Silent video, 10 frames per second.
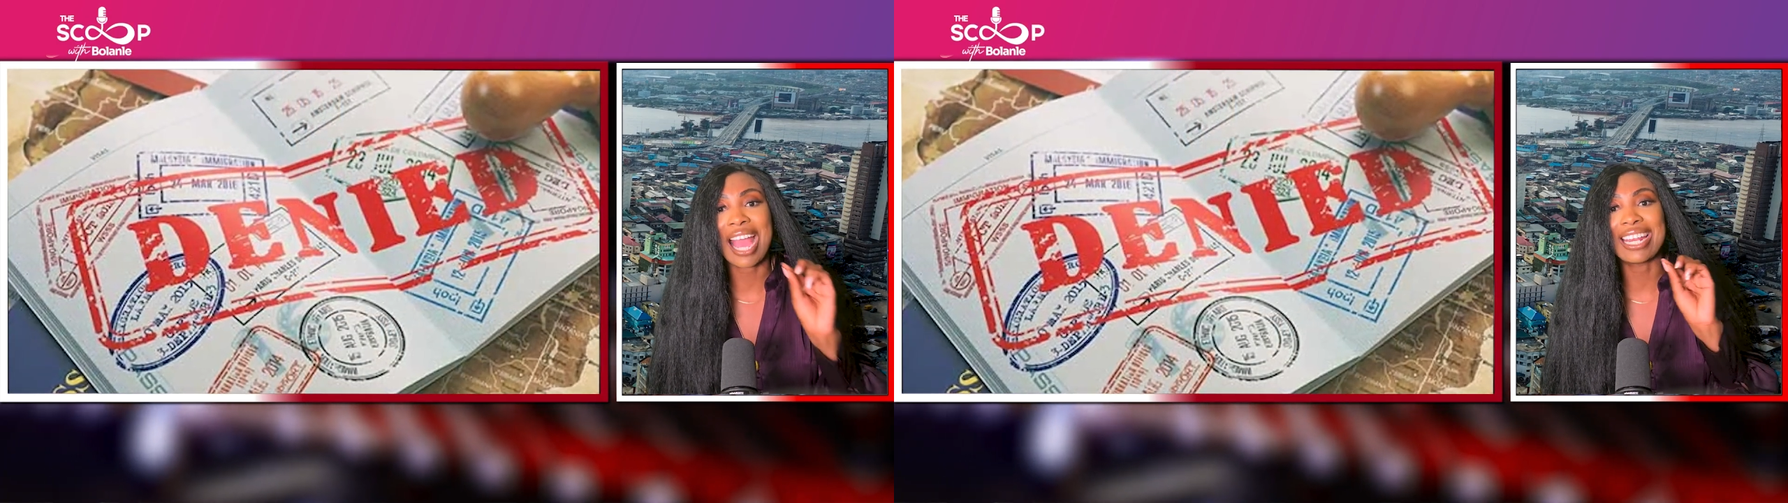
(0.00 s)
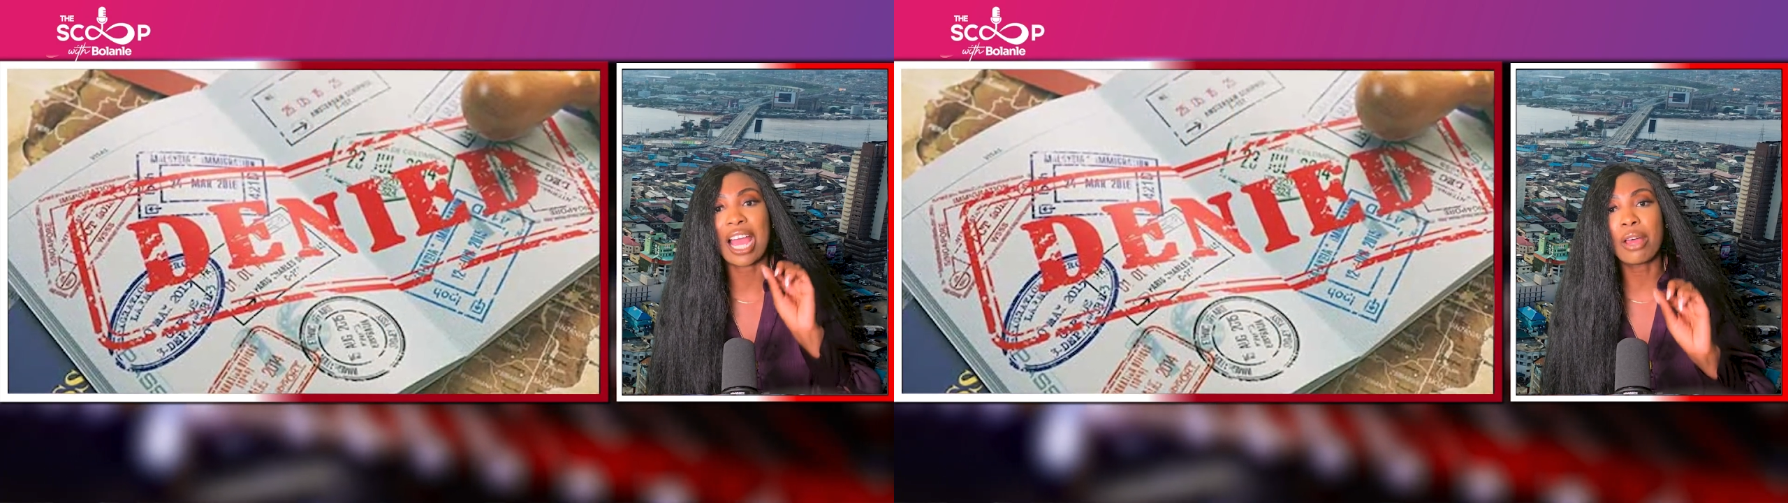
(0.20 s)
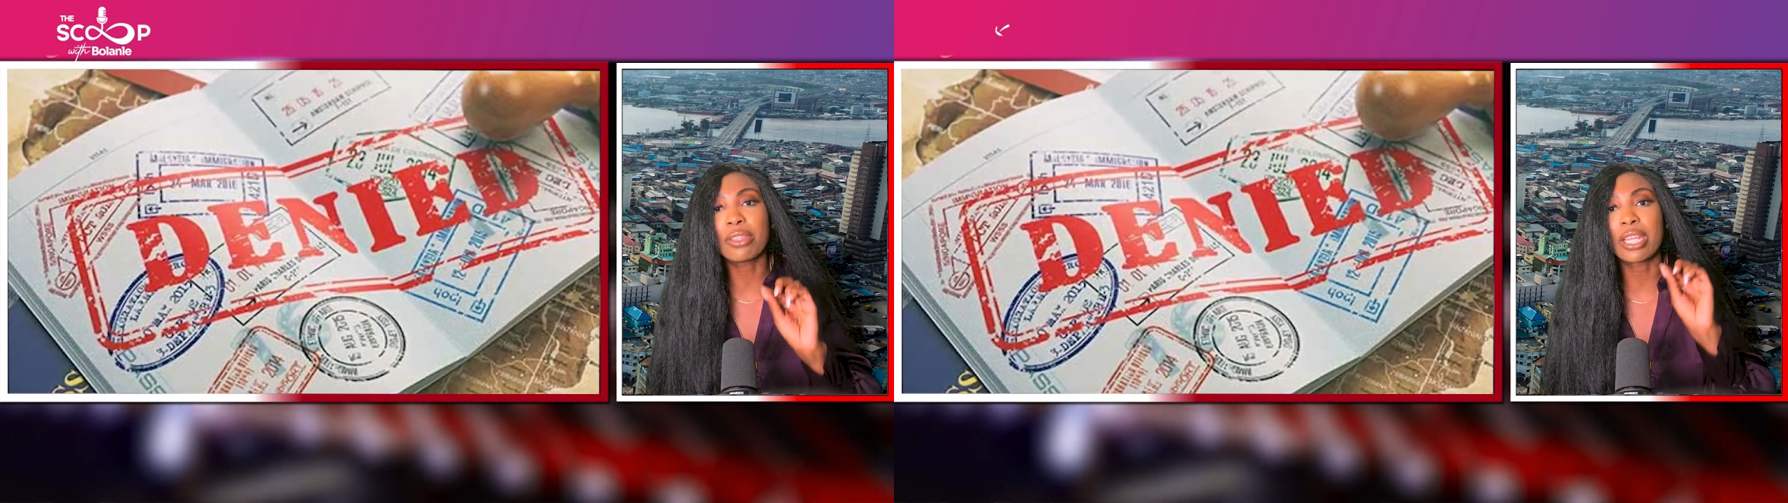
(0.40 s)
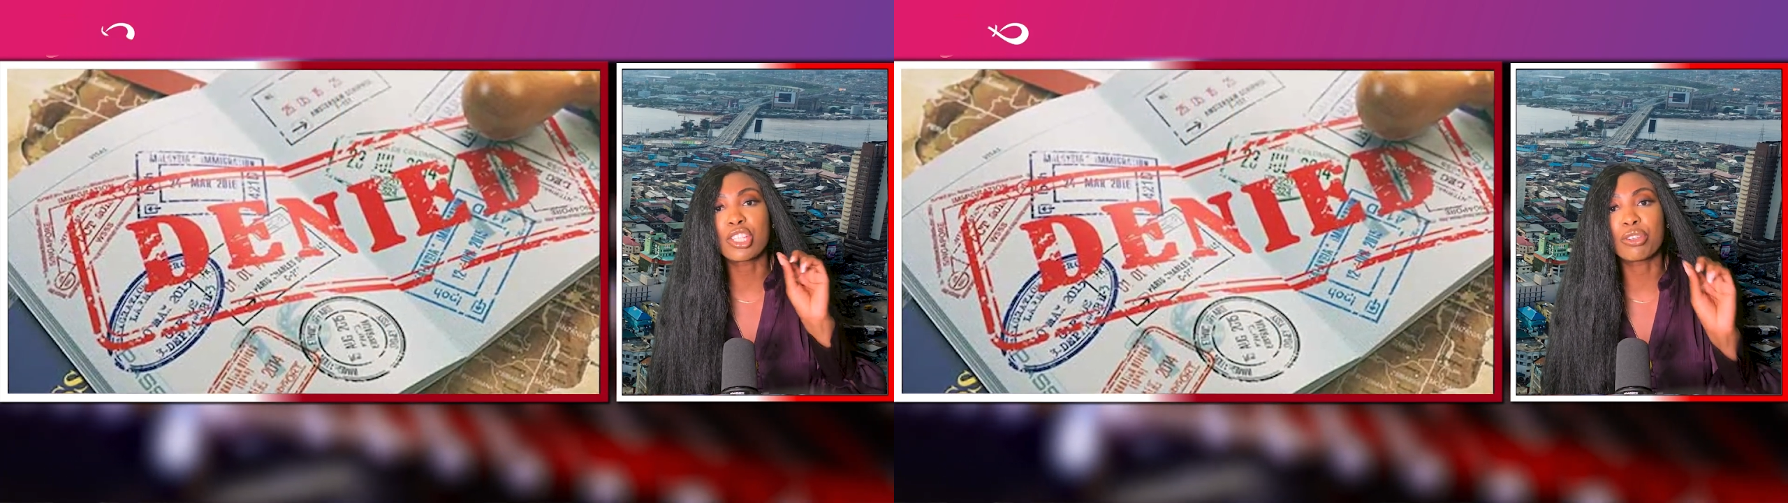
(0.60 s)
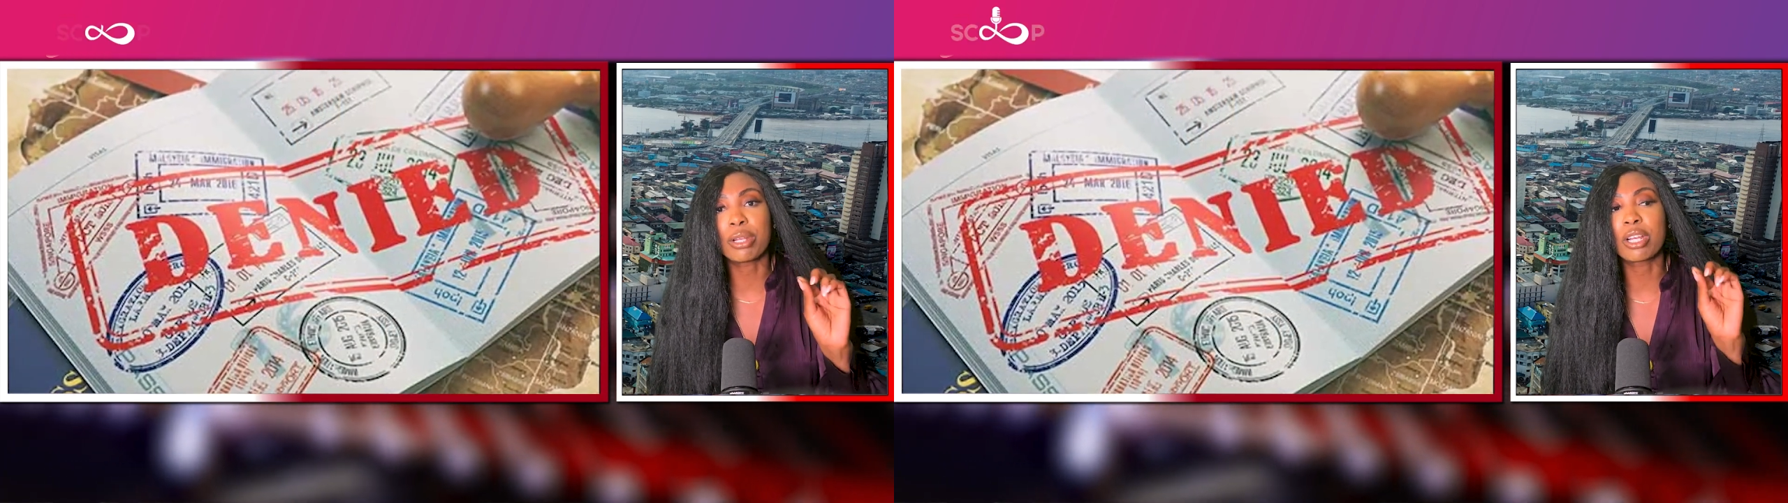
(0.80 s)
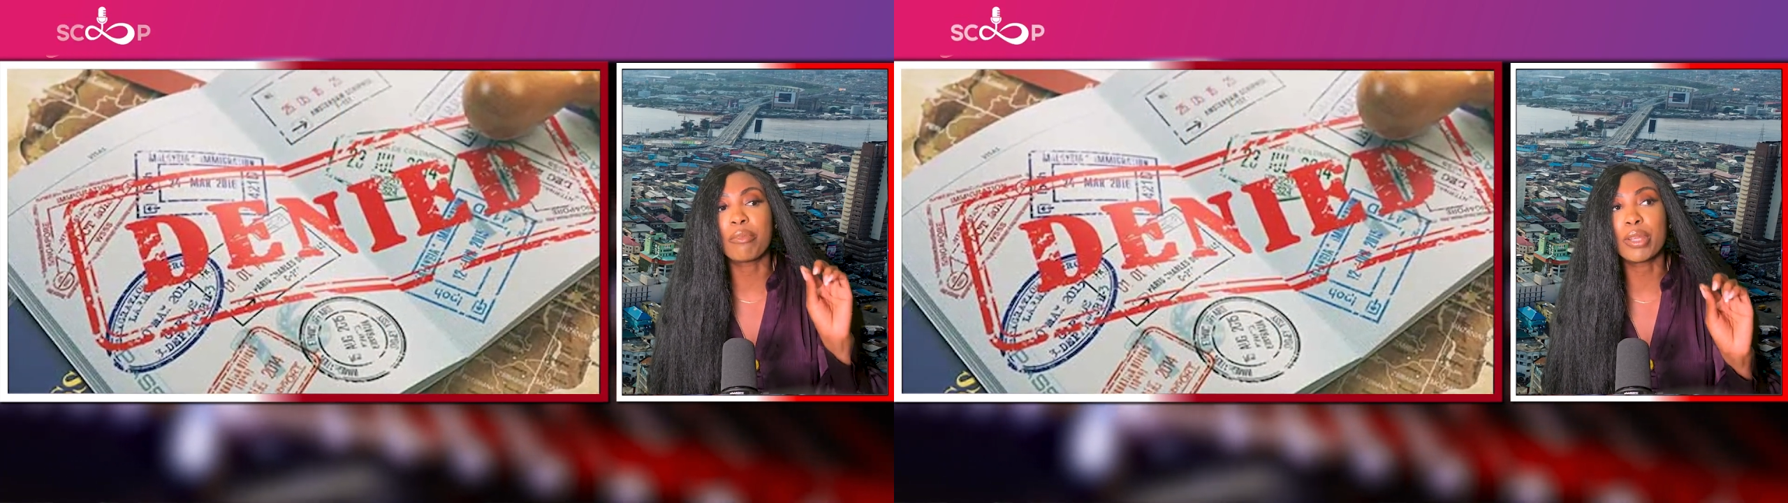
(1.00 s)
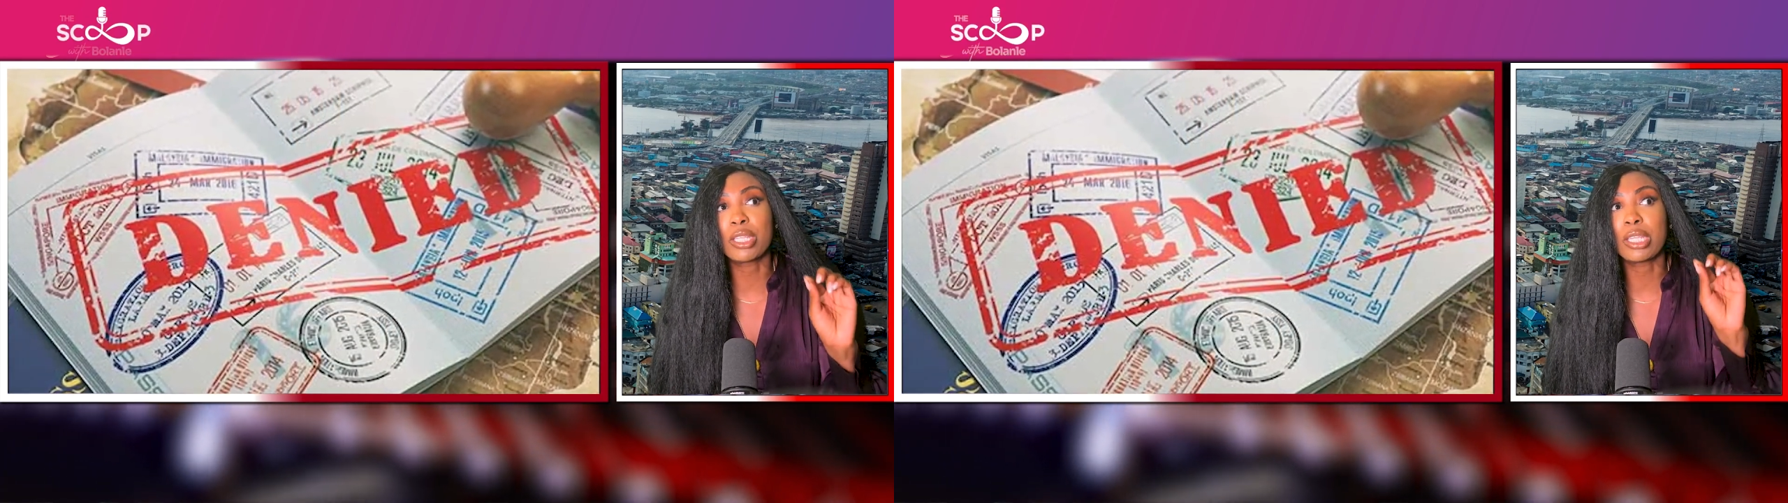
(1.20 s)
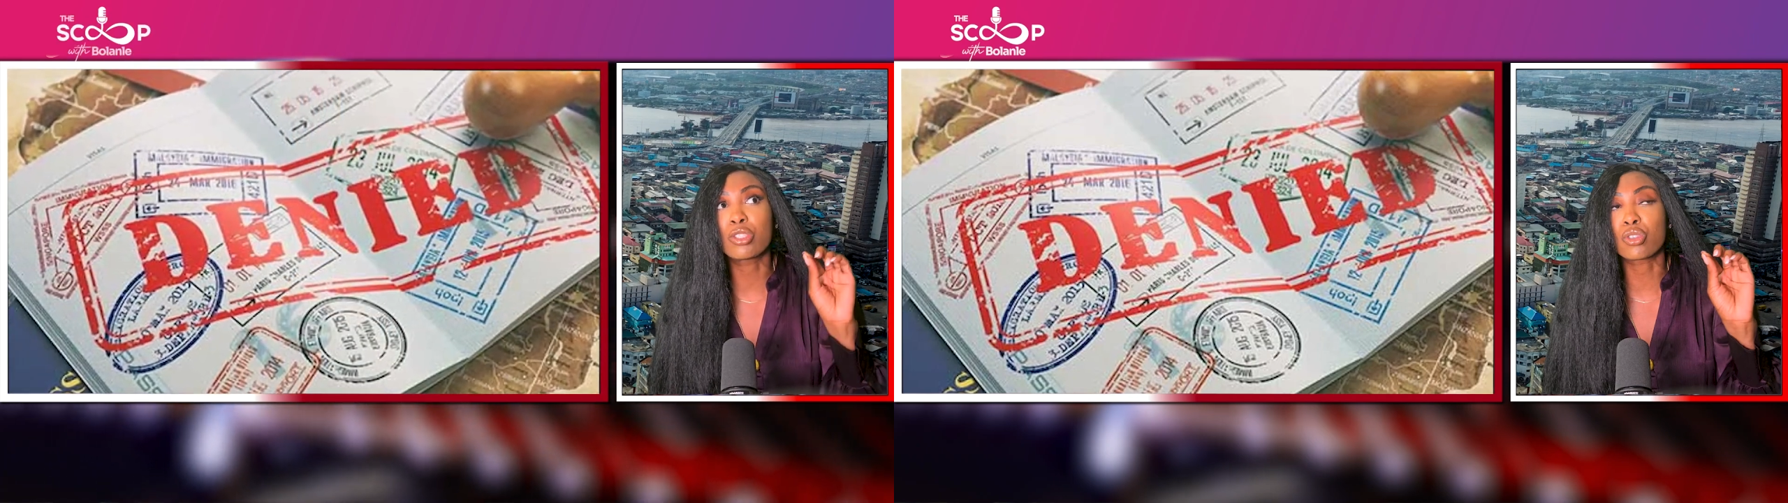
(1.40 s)
and how the Nigerian
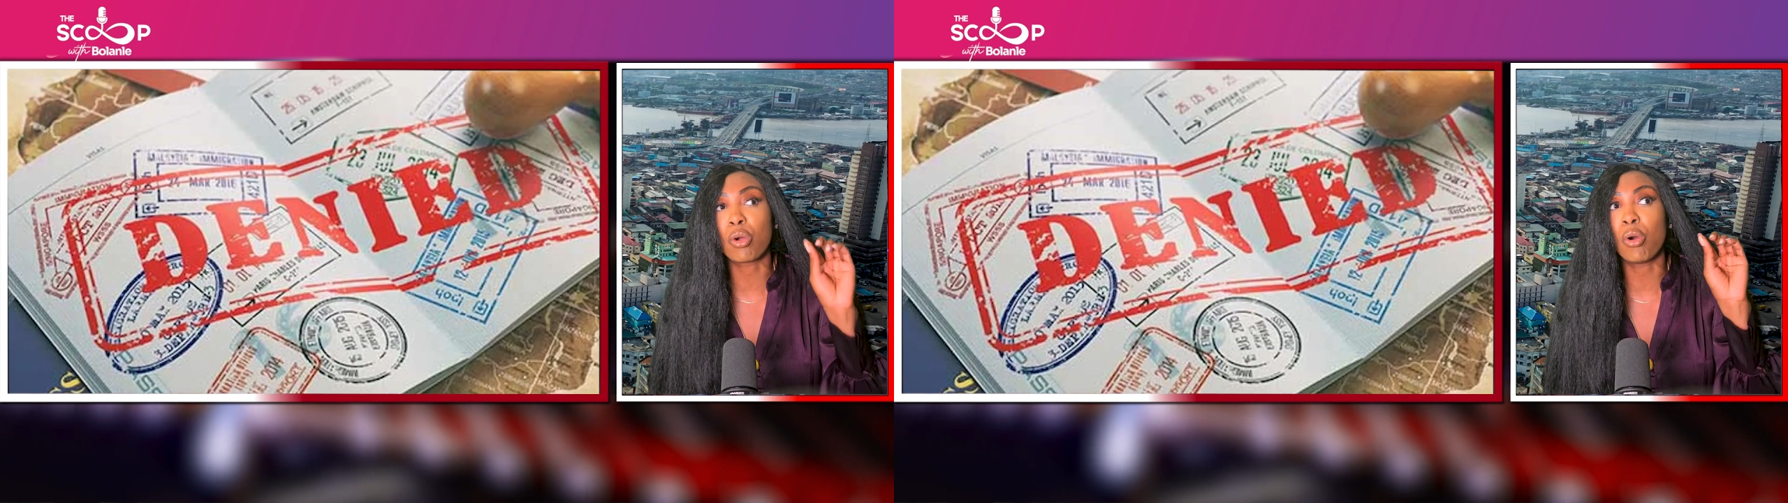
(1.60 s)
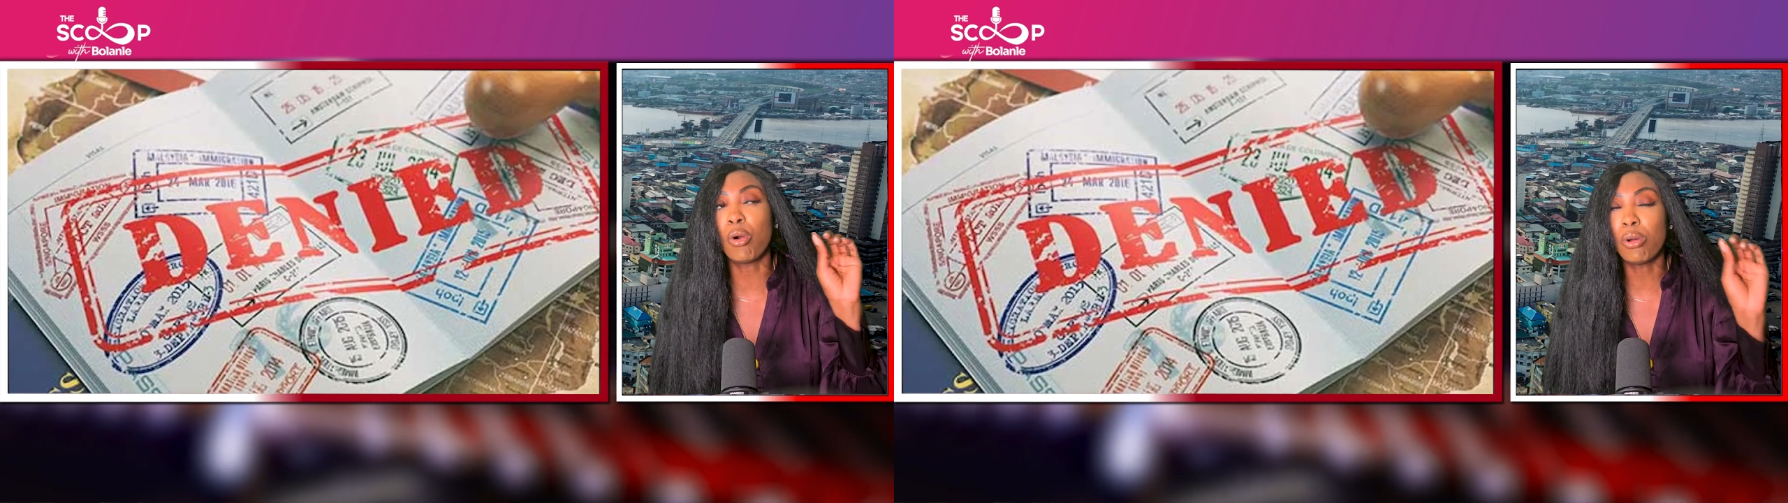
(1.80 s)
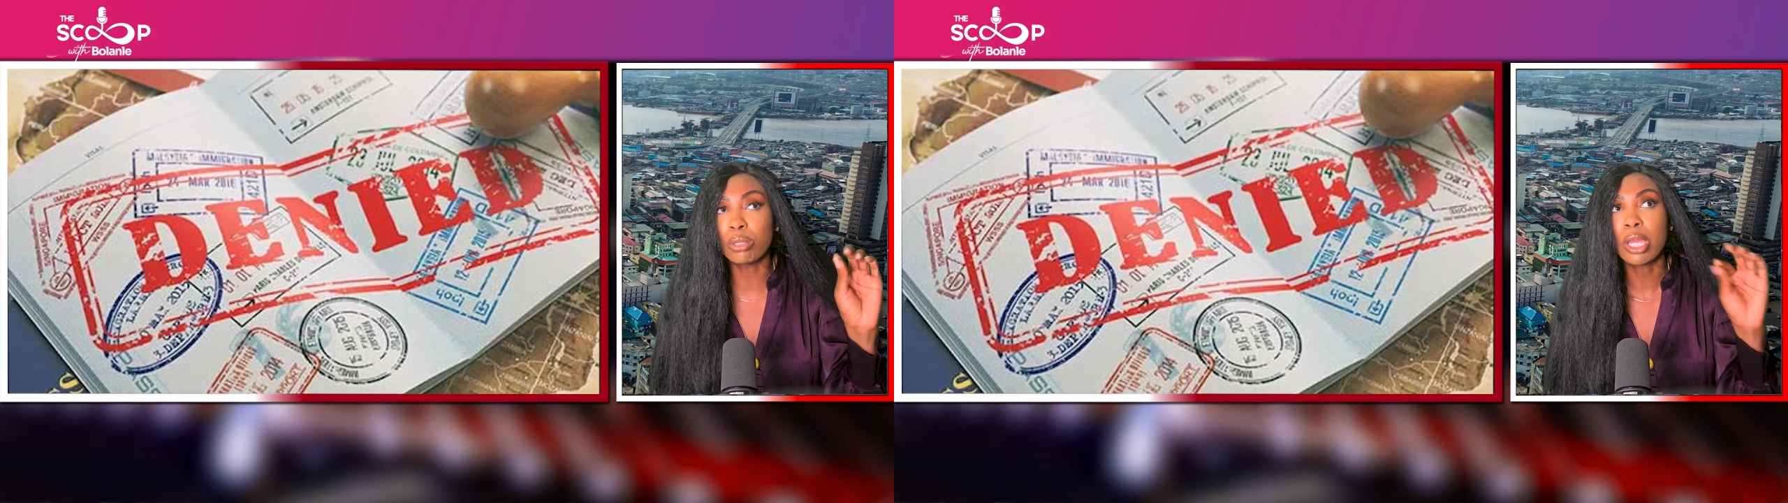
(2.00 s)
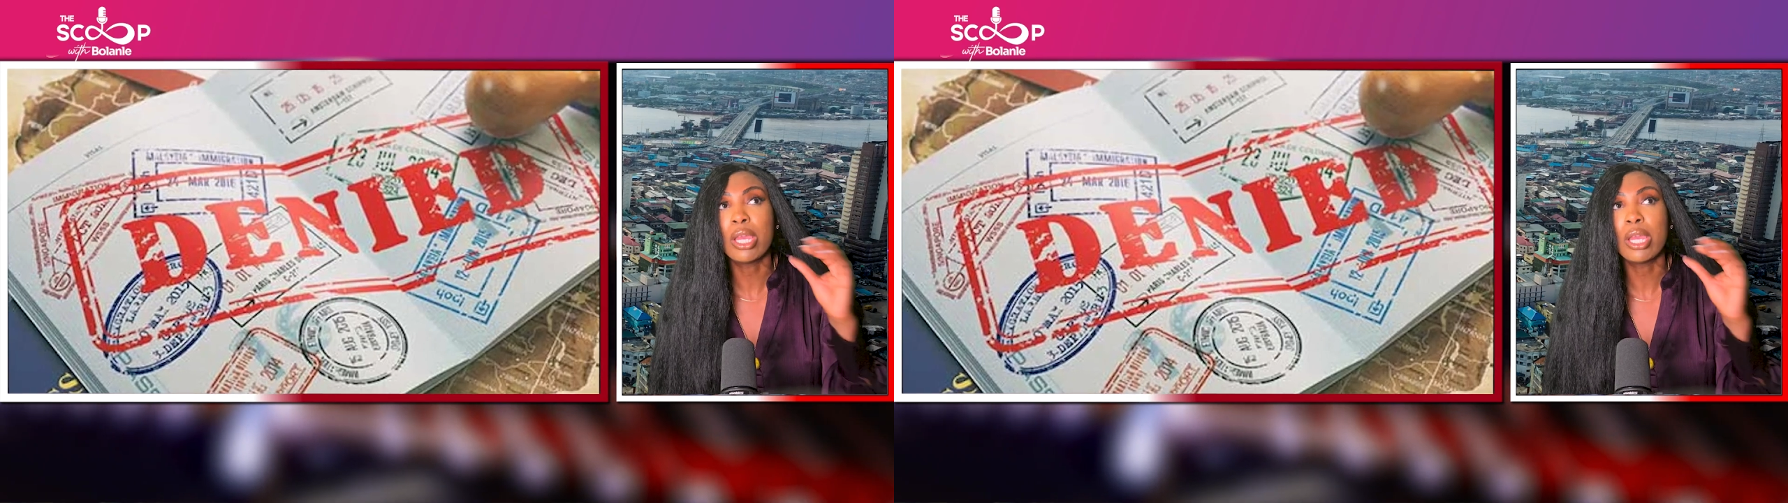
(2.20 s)
government needs to hold.